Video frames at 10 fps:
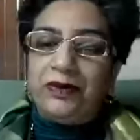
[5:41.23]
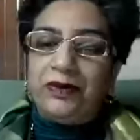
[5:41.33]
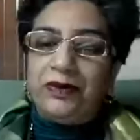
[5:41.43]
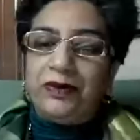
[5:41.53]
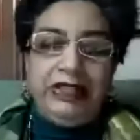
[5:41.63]

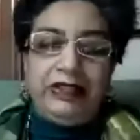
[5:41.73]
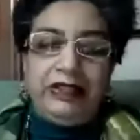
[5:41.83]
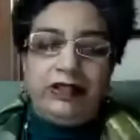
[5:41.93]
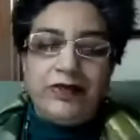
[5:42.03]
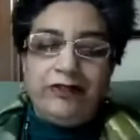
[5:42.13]
So in
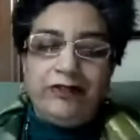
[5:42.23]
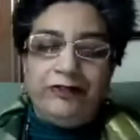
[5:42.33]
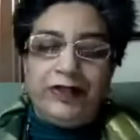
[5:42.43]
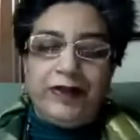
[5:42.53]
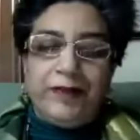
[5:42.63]
terms
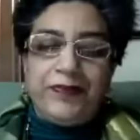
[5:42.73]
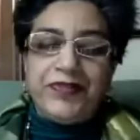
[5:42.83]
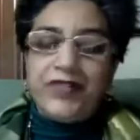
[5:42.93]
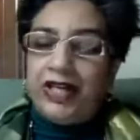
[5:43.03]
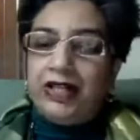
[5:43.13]
of
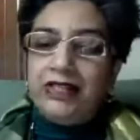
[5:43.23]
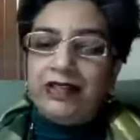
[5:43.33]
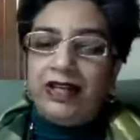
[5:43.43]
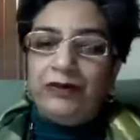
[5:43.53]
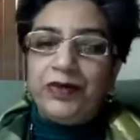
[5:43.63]

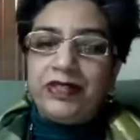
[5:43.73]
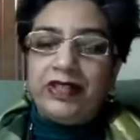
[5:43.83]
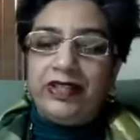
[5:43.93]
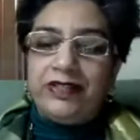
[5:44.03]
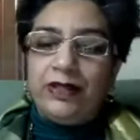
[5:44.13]
charts, I would
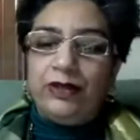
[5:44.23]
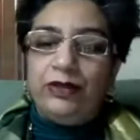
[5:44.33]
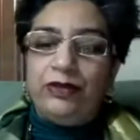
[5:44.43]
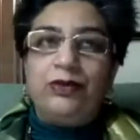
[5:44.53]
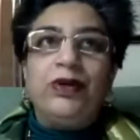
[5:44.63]
say these are
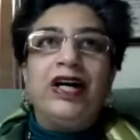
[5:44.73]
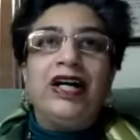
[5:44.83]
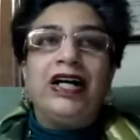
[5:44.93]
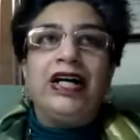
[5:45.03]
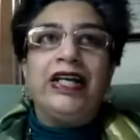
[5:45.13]
the two
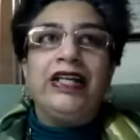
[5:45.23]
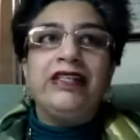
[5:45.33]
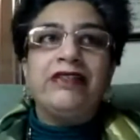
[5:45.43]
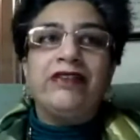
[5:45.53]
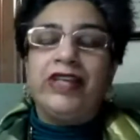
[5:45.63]

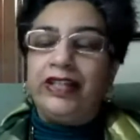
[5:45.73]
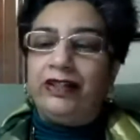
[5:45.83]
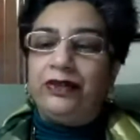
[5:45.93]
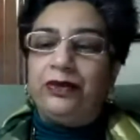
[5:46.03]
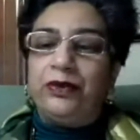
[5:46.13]
highest
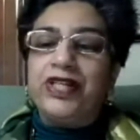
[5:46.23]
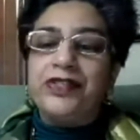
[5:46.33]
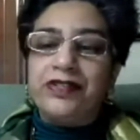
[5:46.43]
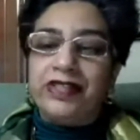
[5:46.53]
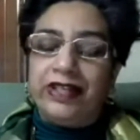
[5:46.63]
rated
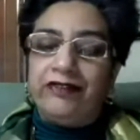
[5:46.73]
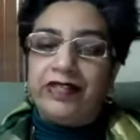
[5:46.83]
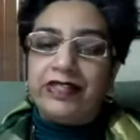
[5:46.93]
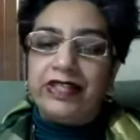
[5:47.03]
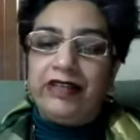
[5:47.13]
questions that
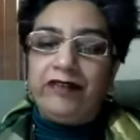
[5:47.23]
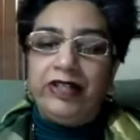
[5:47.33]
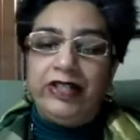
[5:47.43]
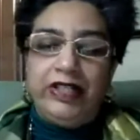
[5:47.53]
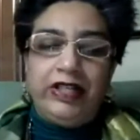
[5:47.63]
I've received.